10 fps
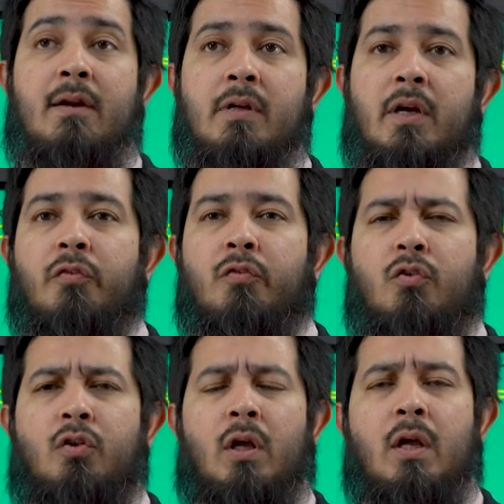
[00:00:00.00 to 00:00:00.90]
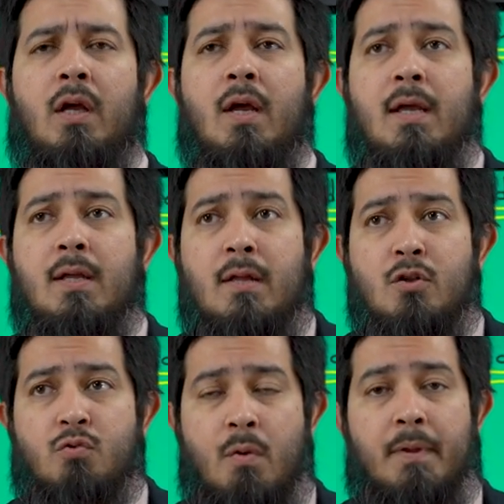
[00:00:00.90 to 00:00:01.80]
areas, the
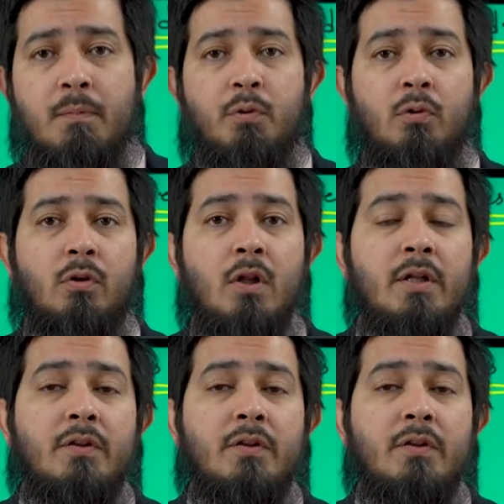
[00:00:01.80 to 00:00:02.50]
swimming pool,